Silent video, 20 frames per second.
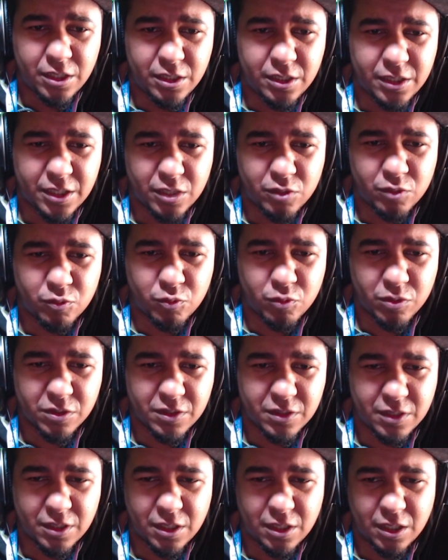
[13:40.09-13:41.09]
this
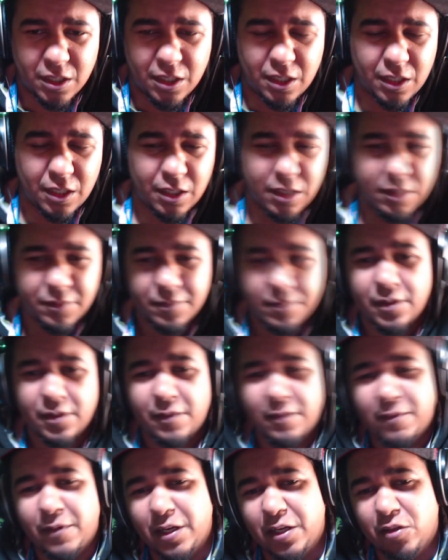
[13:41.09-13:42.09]
was the
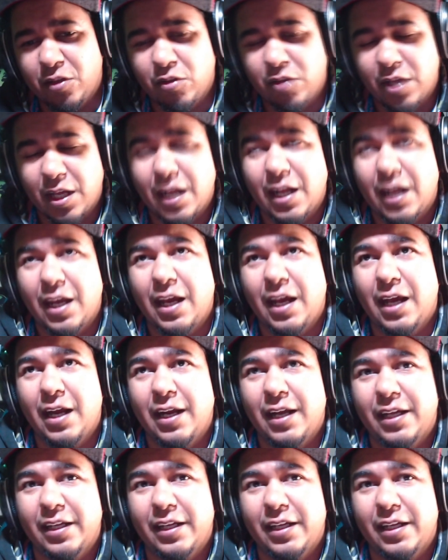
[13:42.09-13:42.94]
venue that had